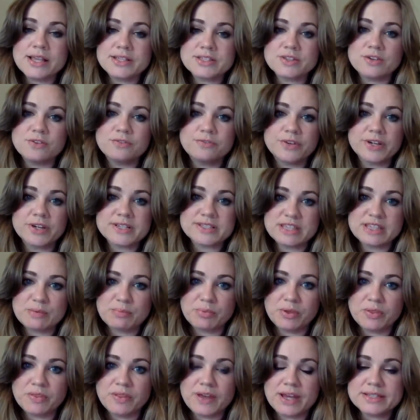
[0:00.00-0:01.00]
So for
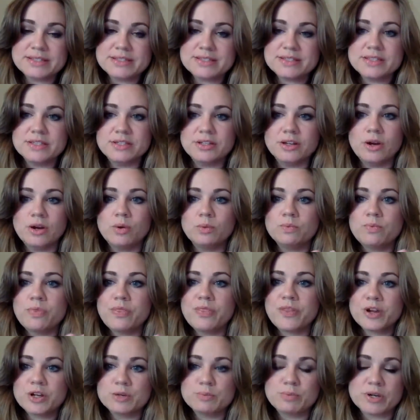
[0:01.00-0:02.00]
example, that's,
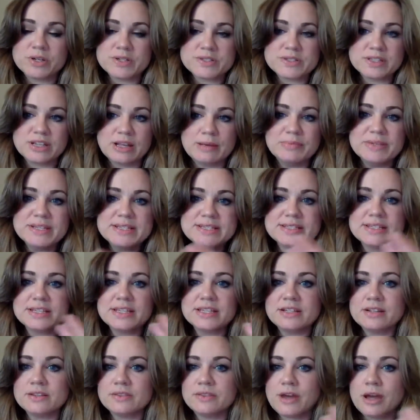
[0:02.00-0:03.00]
third person
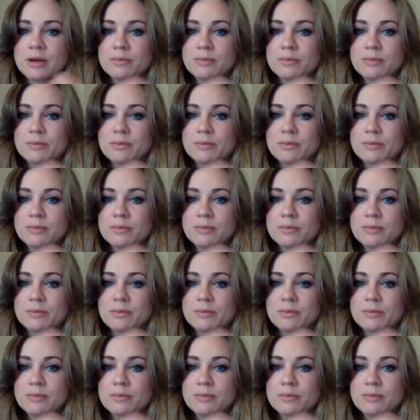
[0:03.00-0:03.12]
omniscient,